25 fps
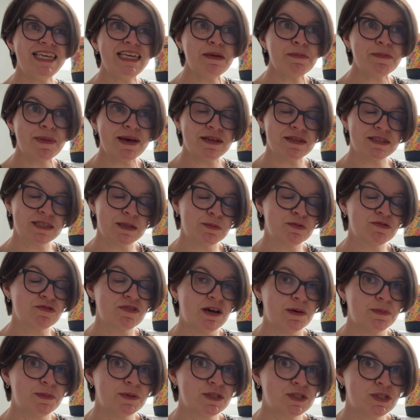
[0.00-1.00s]
email
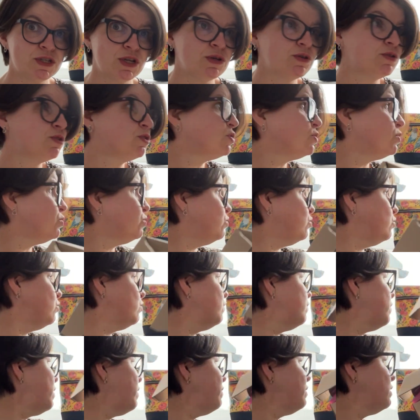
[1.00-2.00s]
subscribers know
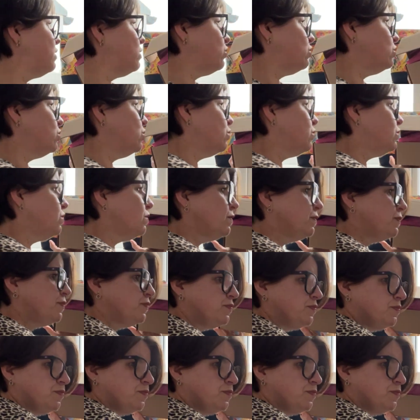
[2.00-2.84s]
soon, very soon,